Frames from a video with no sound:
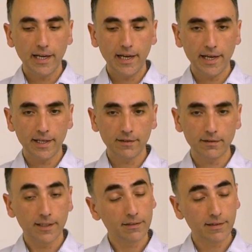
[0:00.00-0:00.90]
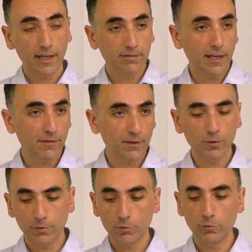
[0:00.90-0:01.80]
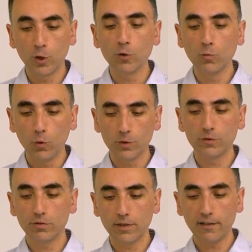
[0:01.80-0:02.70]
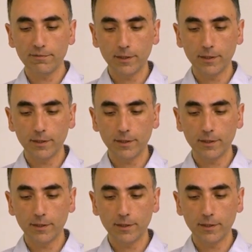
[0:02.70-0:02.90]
And that's not something what you don't want to have,